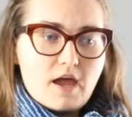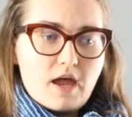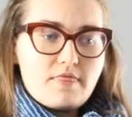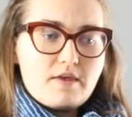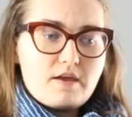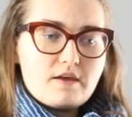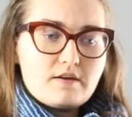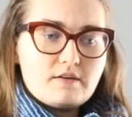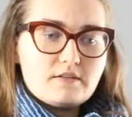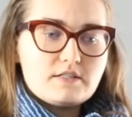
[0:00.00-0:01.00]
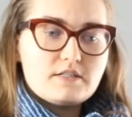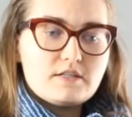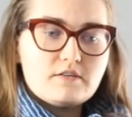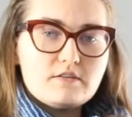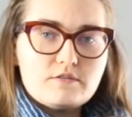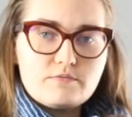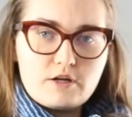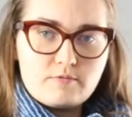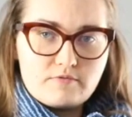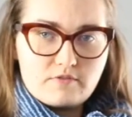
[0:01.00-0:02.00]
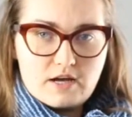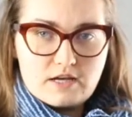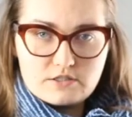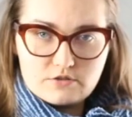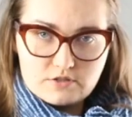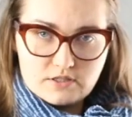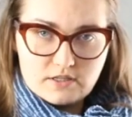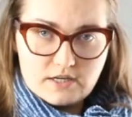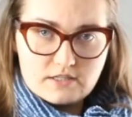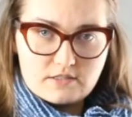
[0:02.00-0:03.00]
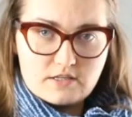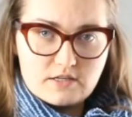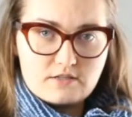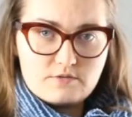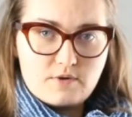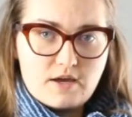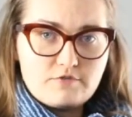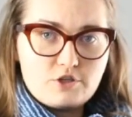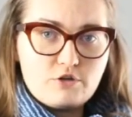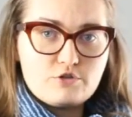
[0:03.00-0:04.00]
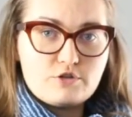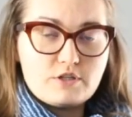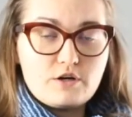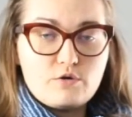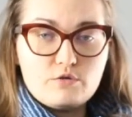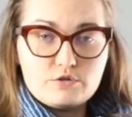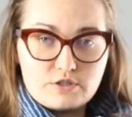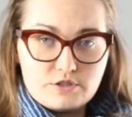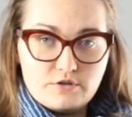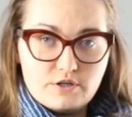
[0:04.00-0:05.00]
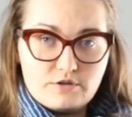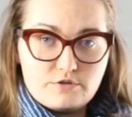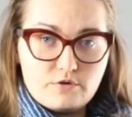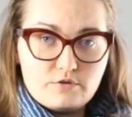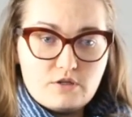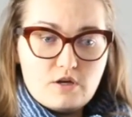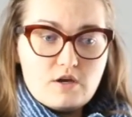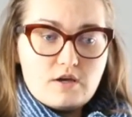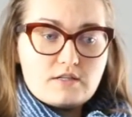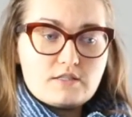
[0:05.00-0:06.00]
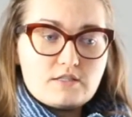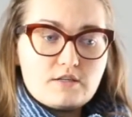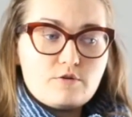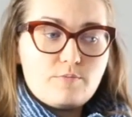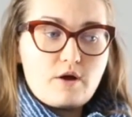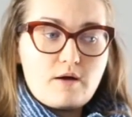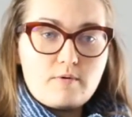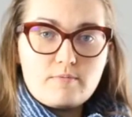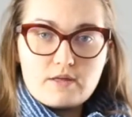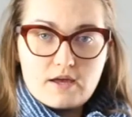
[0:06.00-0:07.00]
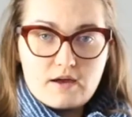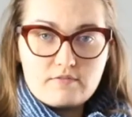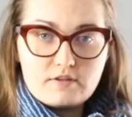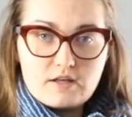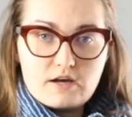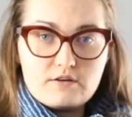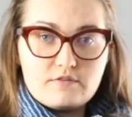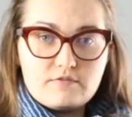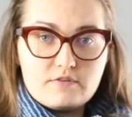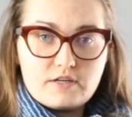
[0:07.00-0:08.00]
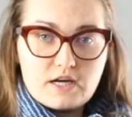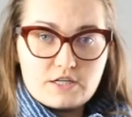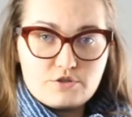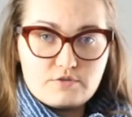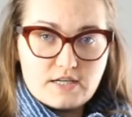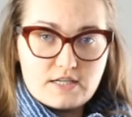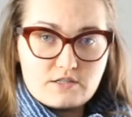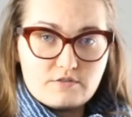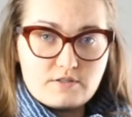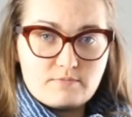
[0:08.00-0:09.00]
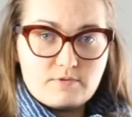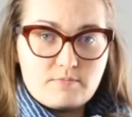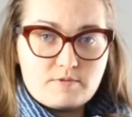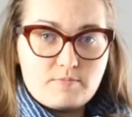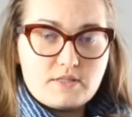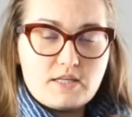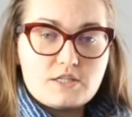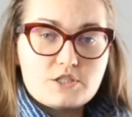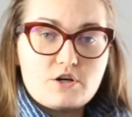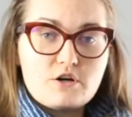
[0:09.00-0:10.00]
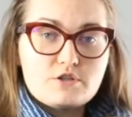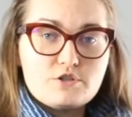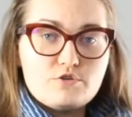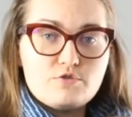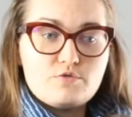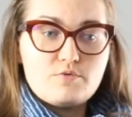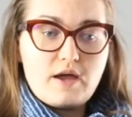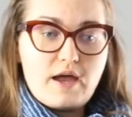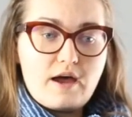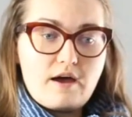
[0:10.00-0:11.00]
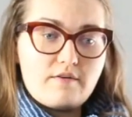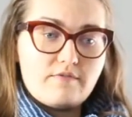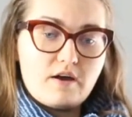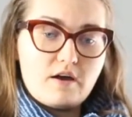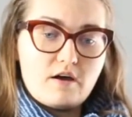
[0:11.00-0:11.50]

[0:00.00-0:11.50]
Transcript: And then, still in the realm of classical celiac disease, we have children that are older than 2 years old. Still probably have a lot of gastrointestinal symptoms, but they start to have